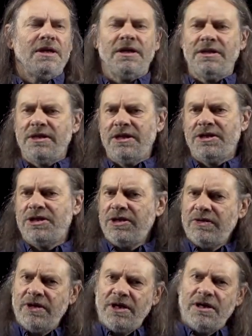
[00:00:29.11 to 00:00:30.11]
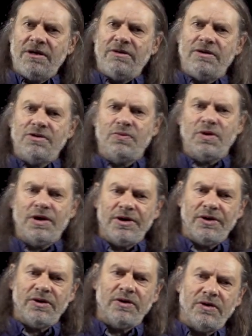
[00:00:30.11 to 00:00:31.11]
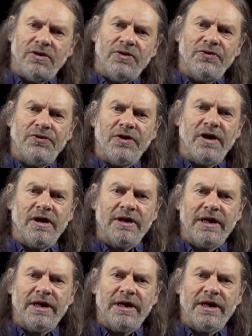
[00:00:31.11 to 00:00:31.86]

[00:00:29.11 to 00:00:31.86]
and the issue here is one of